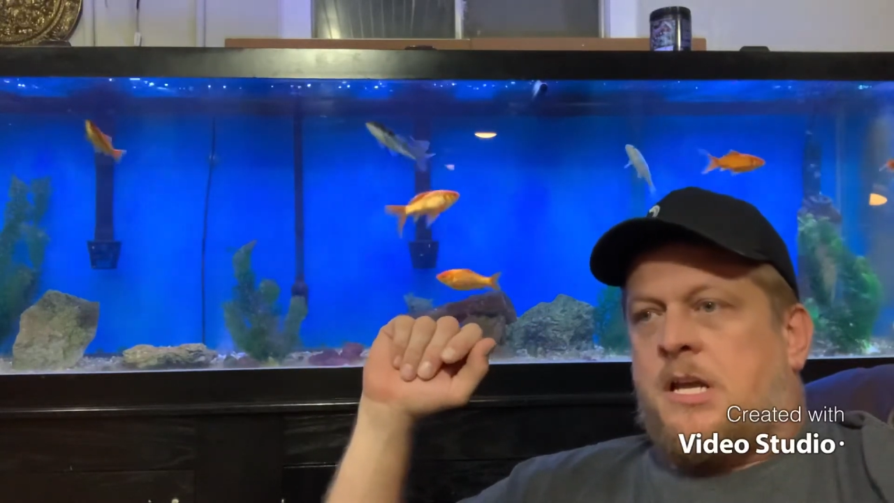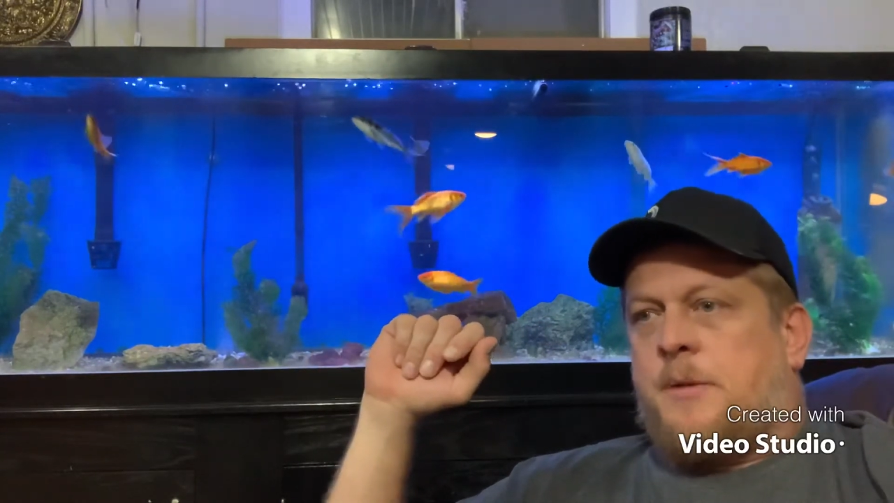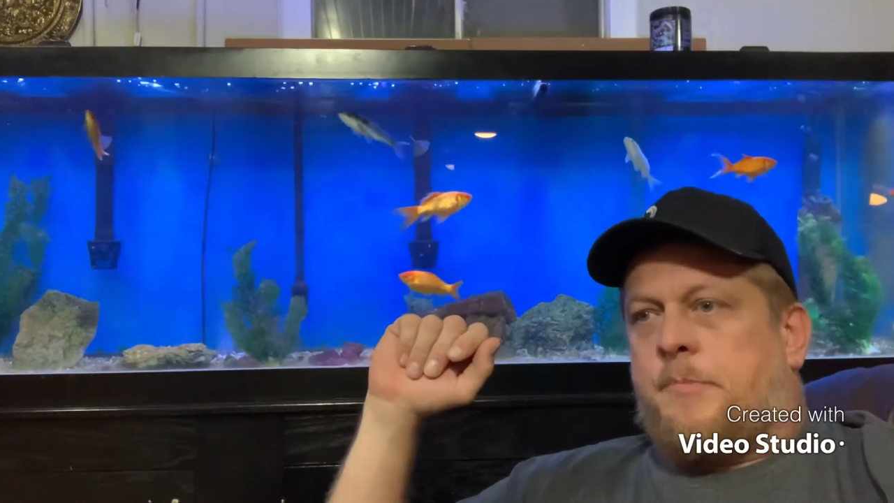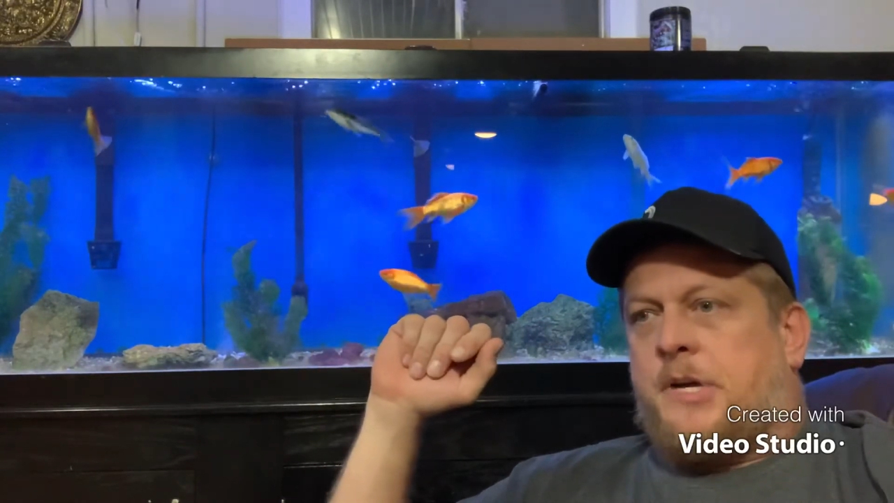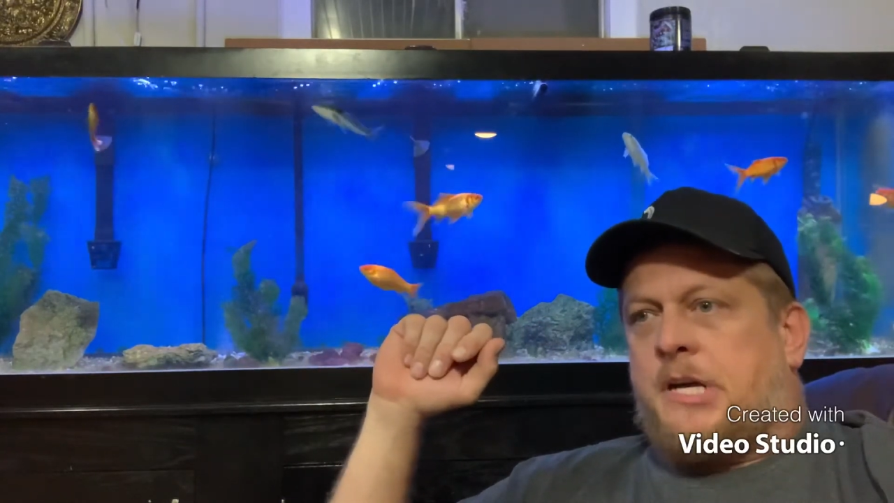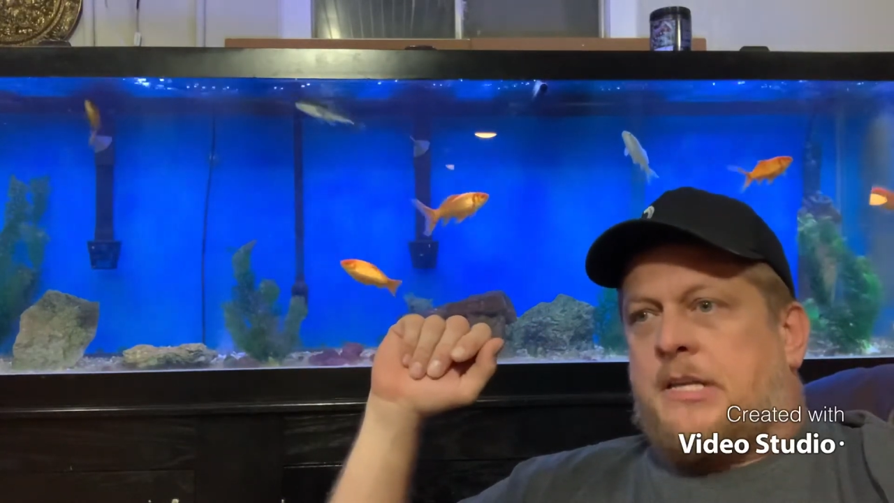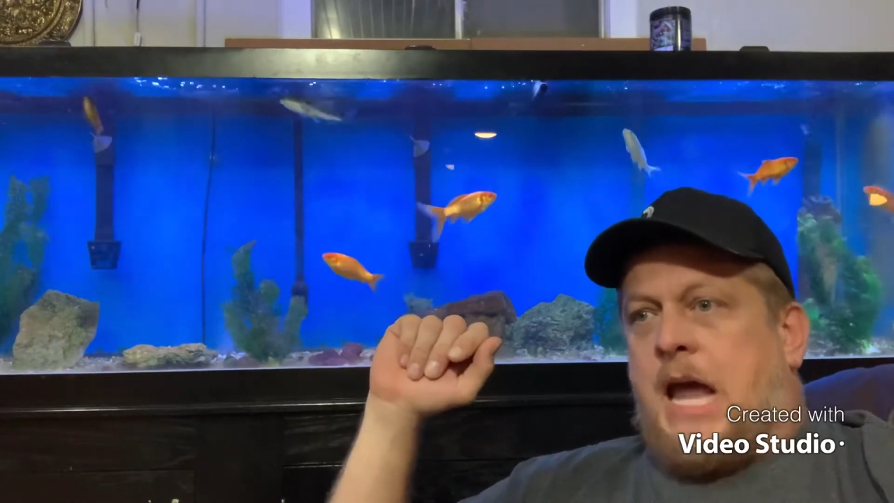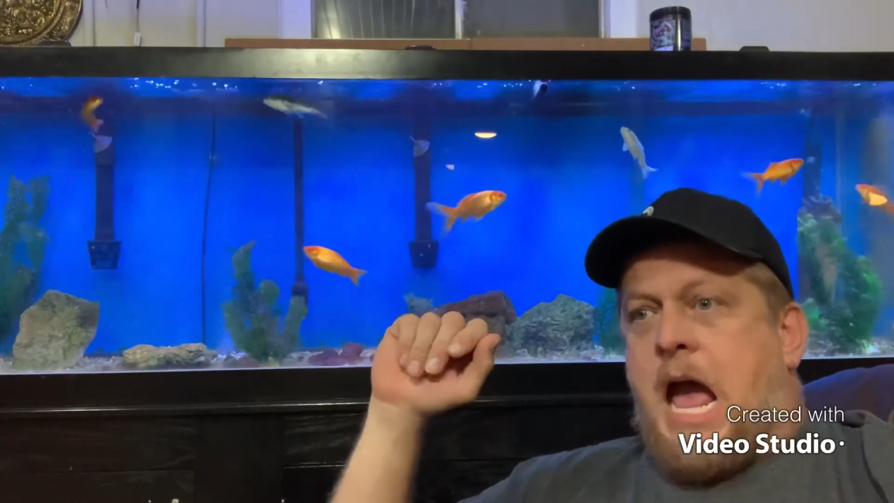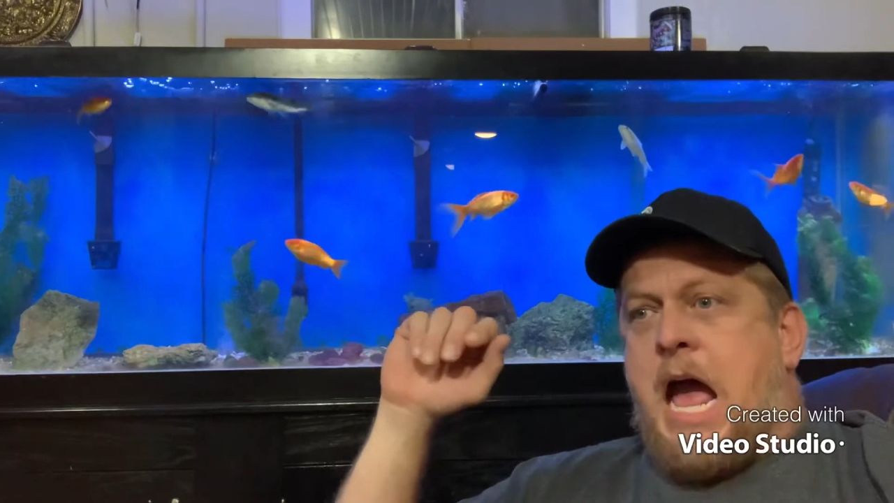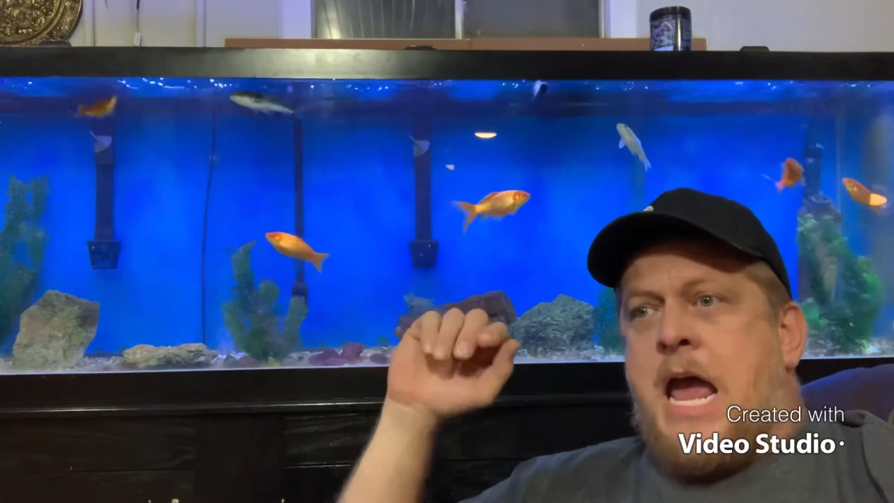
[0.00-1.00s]
But
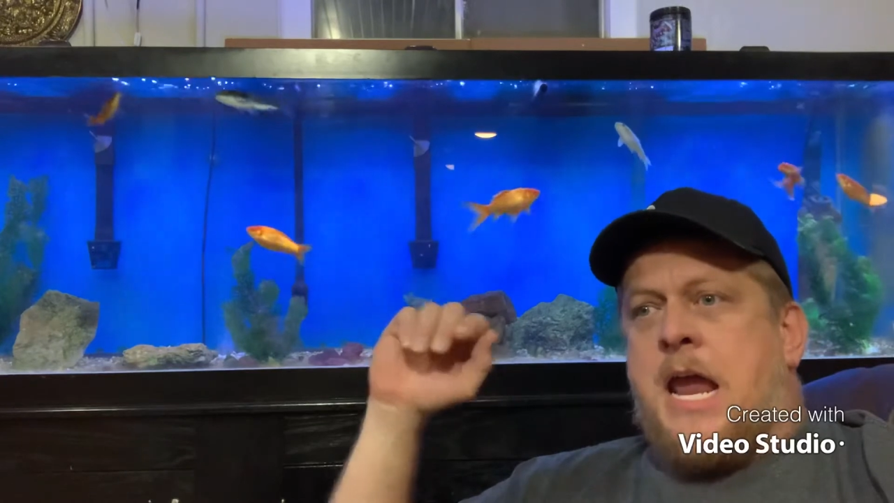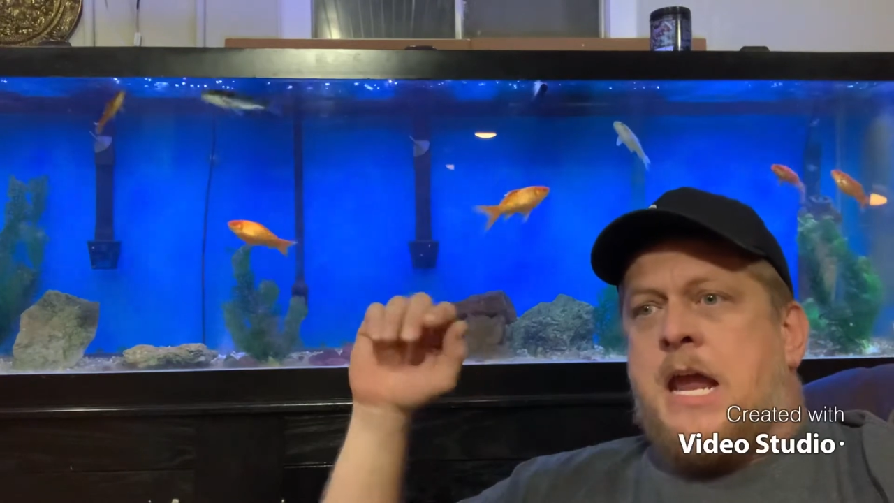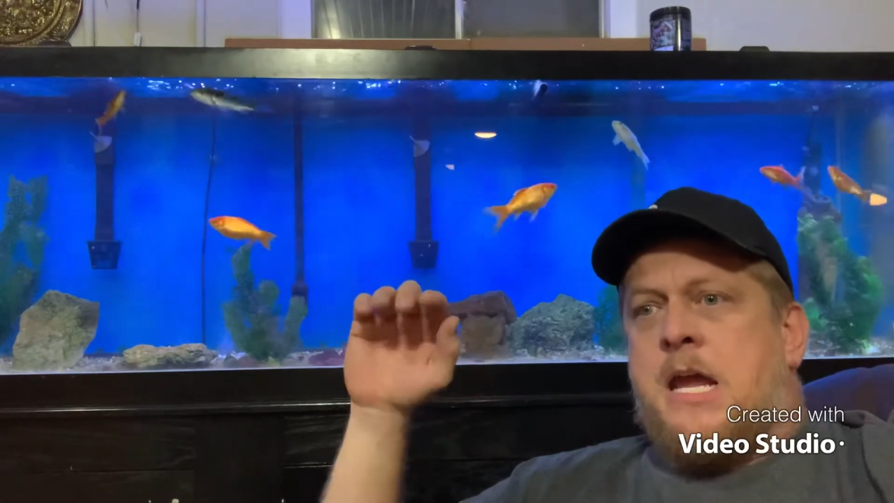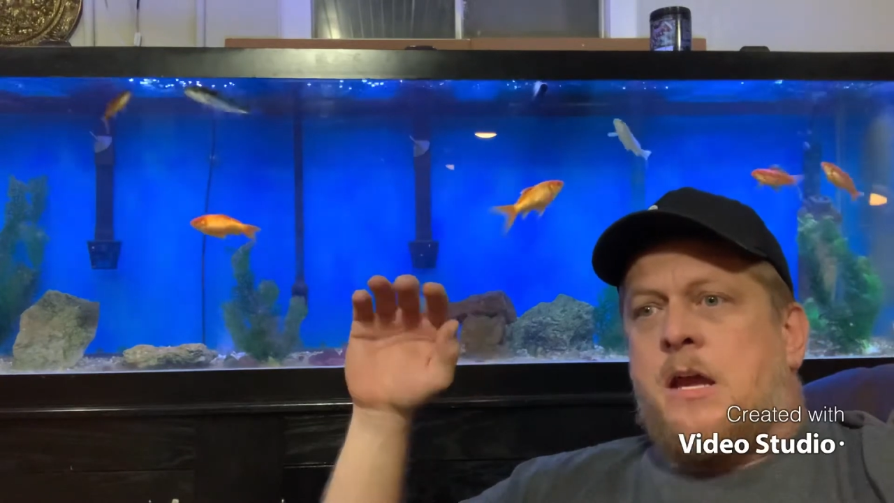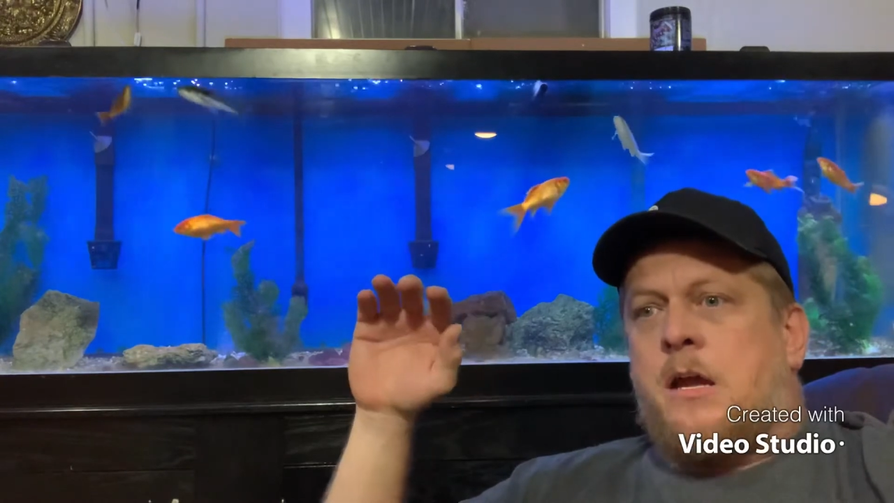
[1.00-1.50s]
I